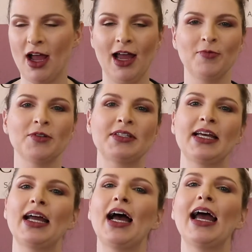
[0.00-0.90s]
I will
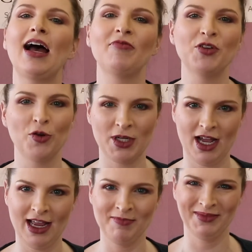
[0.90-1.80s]
say I have no
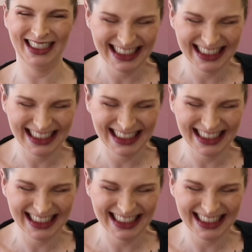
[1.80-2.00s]
time.